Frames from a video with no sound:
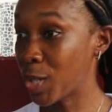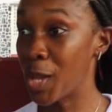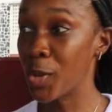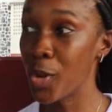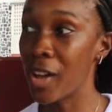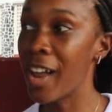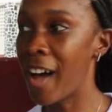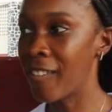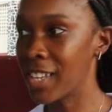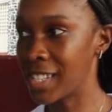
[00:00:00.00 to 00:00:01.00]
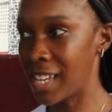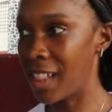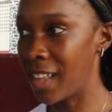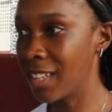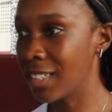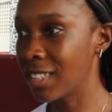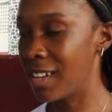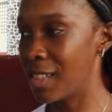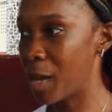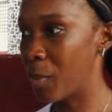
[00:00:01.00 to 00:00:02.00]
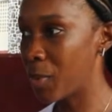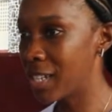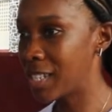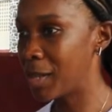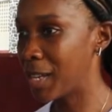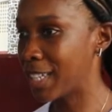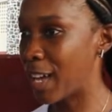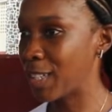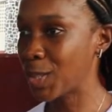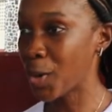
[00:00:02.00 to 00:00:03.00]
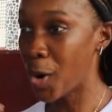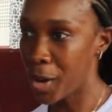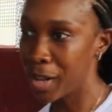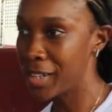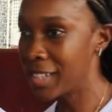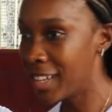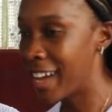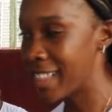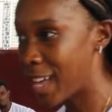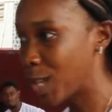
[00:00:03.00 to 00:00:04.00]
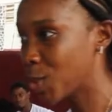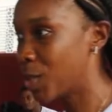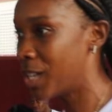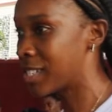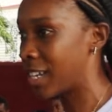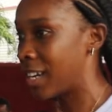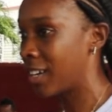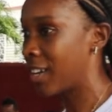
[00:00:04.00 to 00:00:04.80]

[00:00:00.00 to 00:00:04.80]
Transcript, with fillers: I know you all have the talent and the ability because I saw you all at nationals and